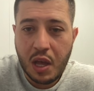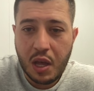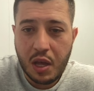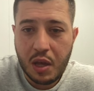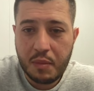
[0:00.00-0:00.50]

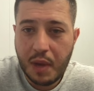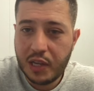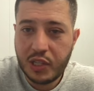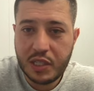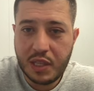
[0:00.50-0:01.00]
Um, I
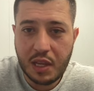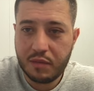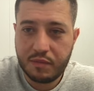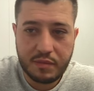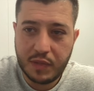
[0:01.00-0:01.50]
just did,
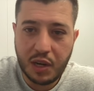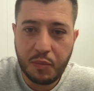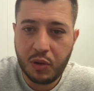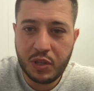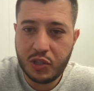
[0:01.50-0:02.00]
didn't
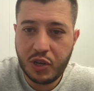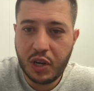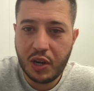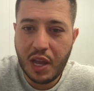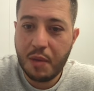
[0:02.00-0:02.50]
pull the
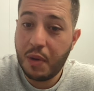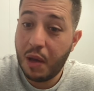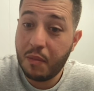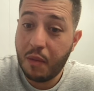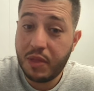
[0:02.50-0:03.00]
trigger yet, but
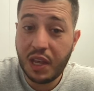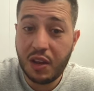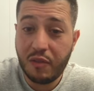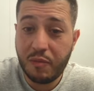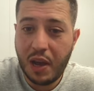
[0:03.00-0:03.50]
I'm, I'm
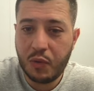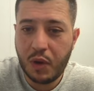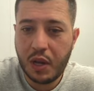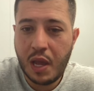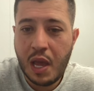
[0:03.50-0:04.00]
thinking of buying one.